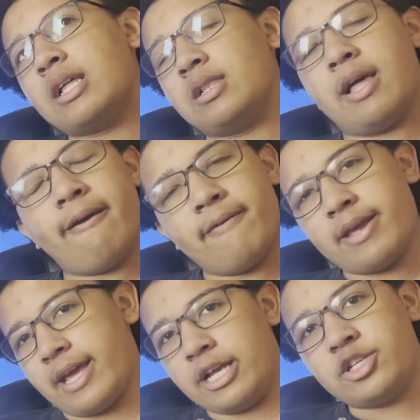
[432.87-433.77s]

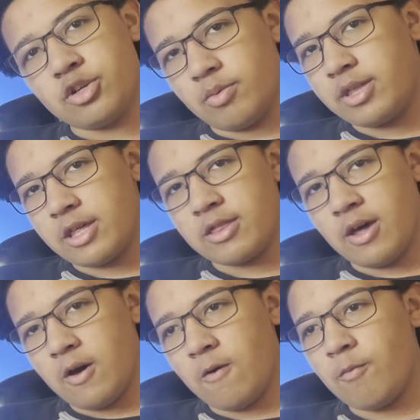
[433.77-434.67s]
glaring issue with it
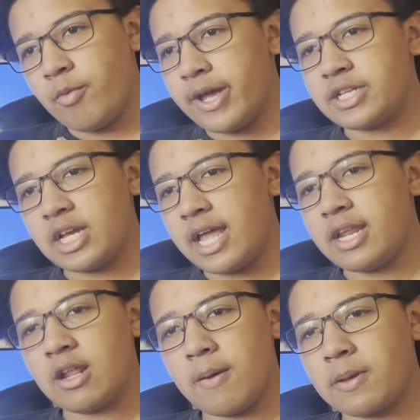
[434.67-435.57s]
though, which
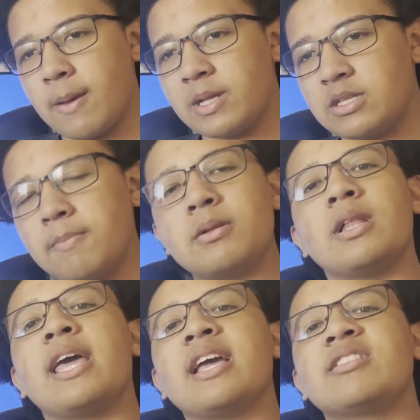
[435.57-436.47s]
ended up coming to
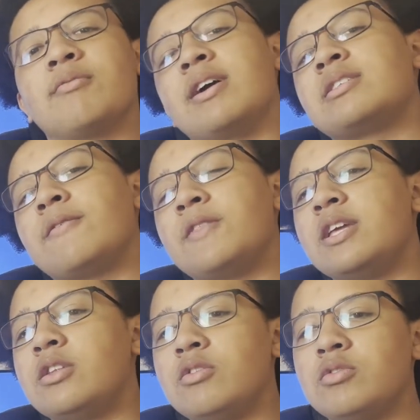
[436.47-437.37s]
plague the rest of the
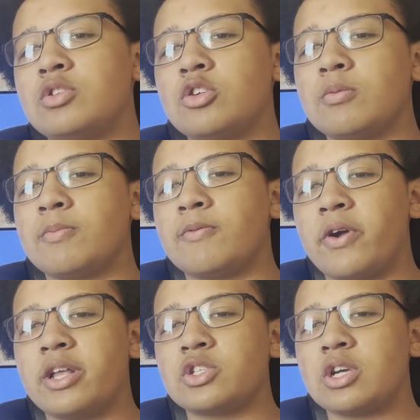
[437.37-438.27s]
New Super
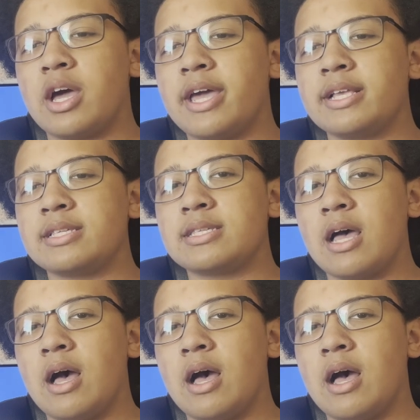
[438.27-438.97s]
franchise